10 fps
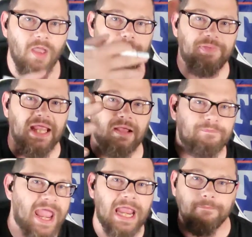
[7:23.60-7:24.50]
Bing,
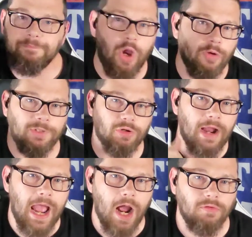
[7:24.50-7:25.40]
bang, boom, you're
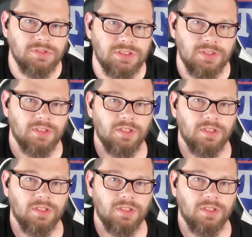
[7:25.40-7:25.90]
out.